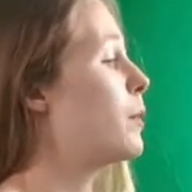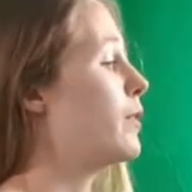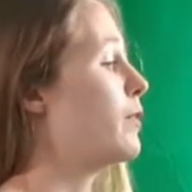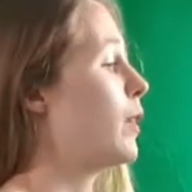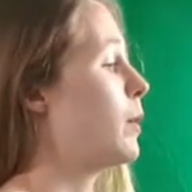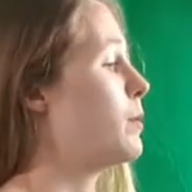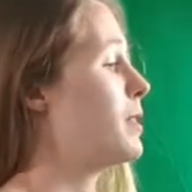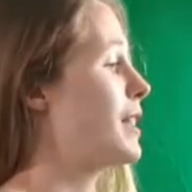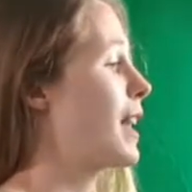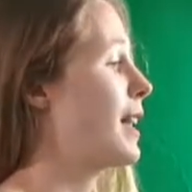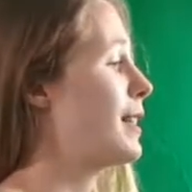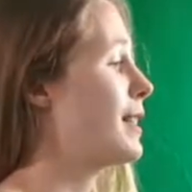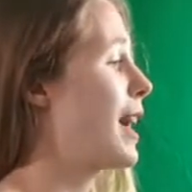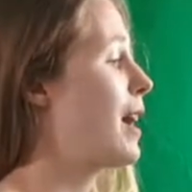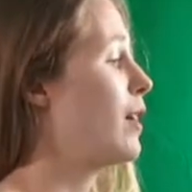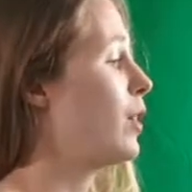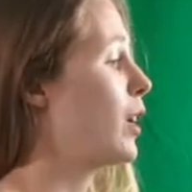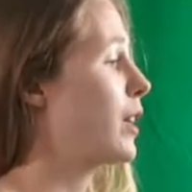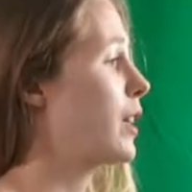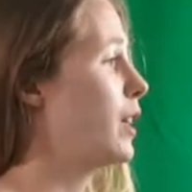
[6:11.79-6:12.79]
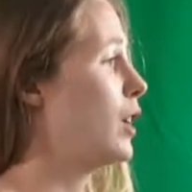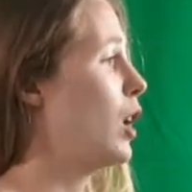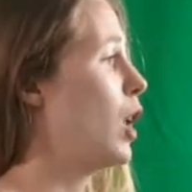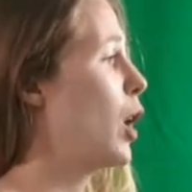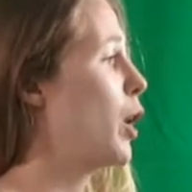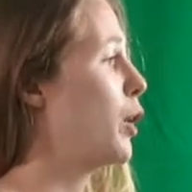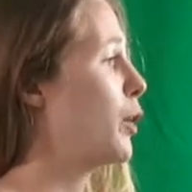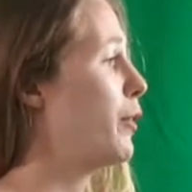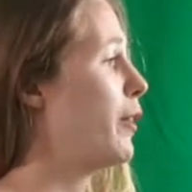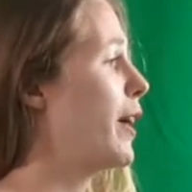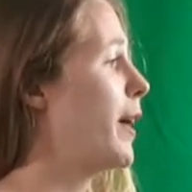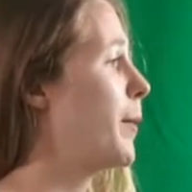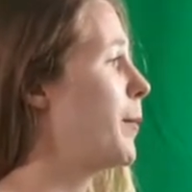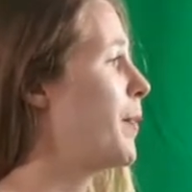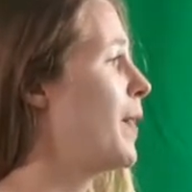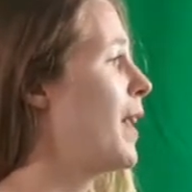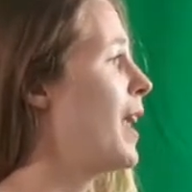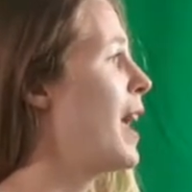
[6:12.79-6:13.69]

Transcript: if I'm sat down I can lower it,